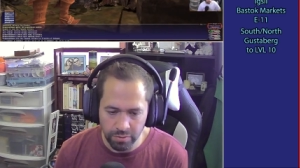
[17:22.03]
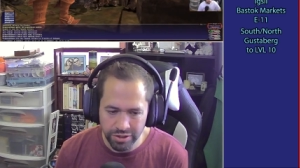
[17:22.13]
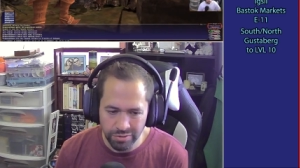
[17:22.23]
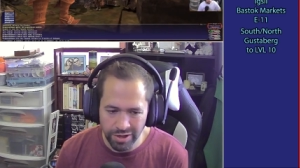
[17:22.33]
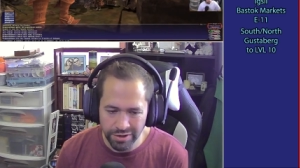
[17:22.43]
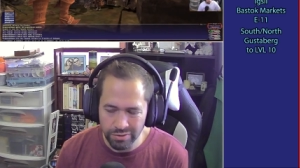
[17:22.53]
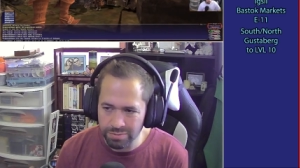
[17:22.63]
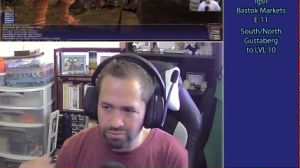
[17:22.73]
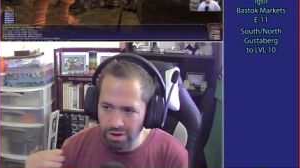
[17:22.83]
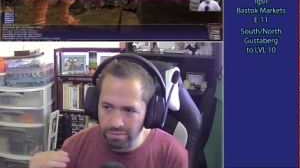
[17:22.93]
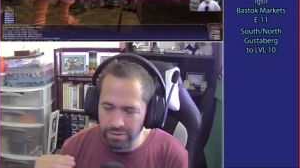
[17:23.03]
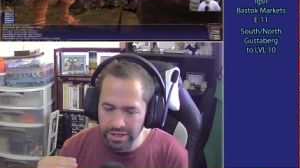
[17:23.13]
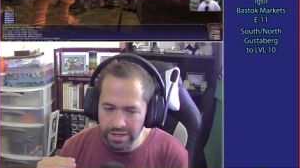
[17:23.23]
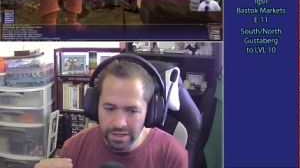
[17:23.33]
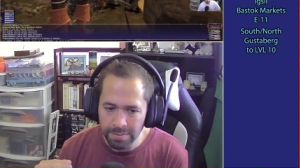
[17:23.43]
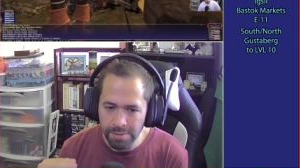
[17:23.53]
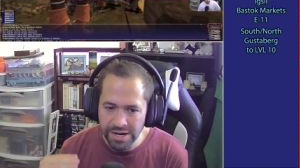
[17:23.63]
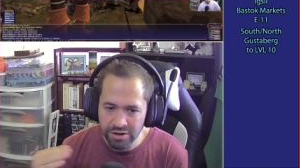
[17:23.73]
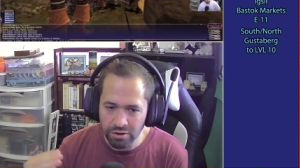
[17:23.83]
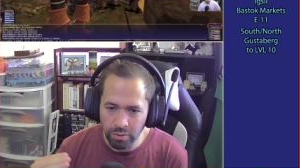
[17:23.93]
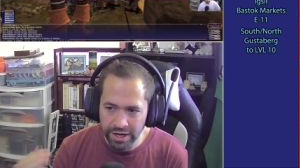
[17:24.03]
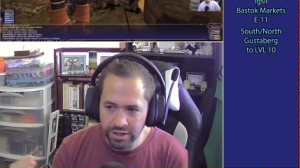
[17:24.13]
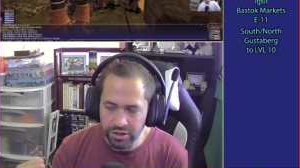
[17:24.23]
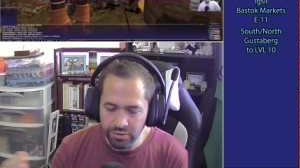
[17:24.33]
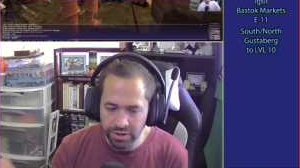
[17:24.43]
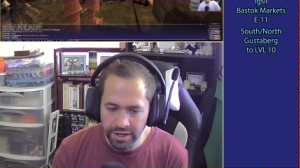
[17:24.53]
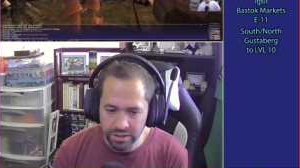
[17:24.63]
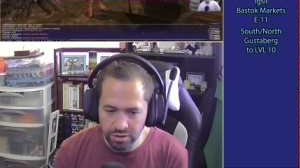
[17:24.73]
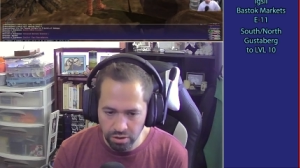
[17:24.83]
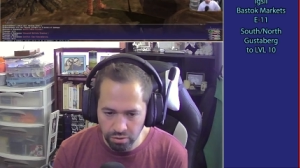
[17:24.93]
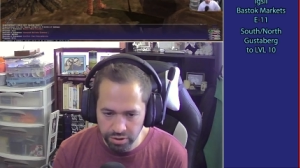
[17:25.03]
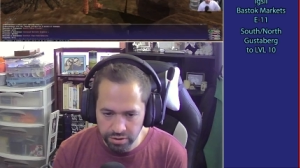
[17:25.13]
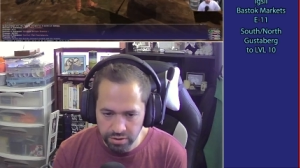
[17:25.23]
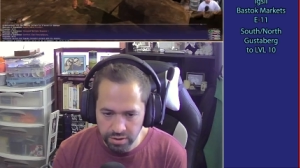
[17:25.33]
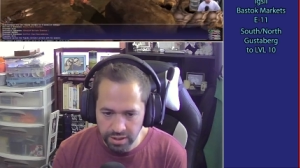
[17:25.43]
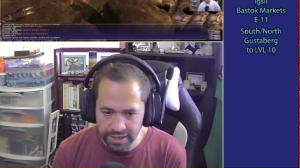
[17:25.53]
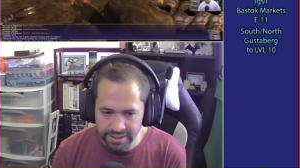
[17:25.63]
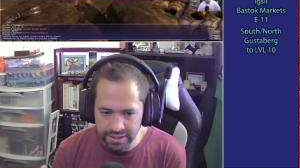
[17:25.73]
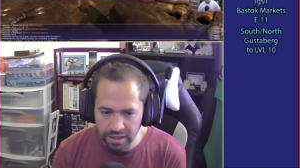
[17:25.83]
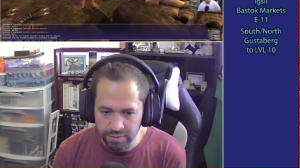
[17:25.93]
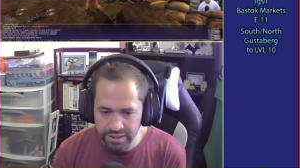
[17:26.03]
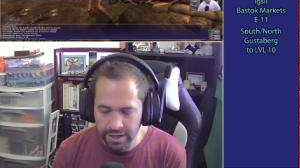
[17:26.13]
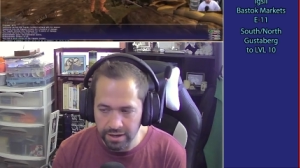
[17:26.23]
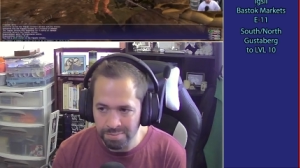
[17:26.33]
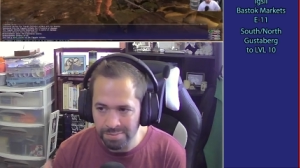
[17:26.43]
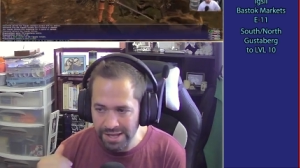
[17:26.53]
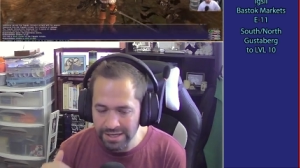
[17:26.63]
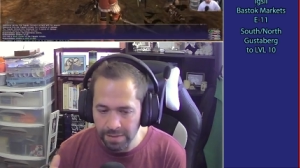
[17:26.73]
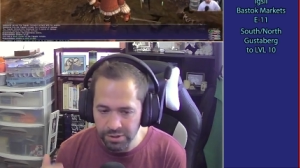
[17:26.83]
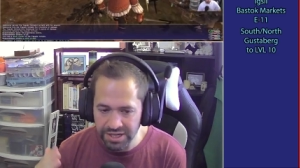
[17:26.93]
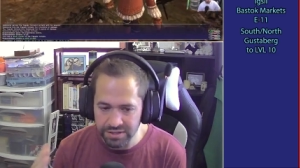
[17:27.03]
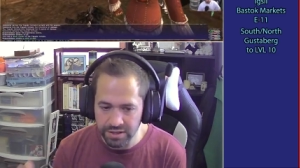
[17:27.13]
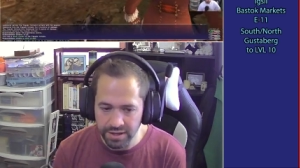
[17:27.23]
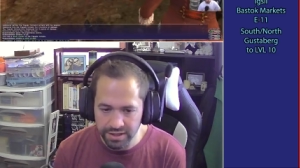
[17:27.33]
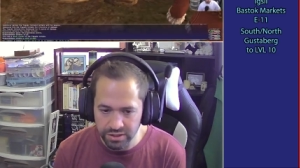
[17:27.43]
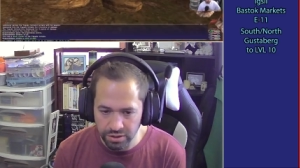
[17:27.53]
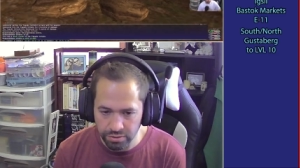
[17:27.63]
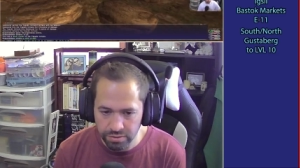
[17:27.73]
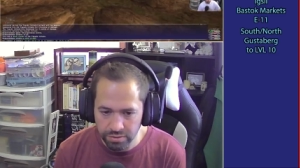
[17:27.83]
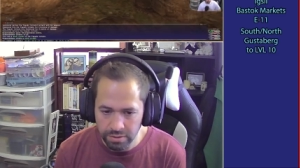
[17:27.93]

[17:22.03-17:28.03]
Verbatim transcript: What you want to do is probably make your way to the next zone and get to level 10 by the time you get to the next zone.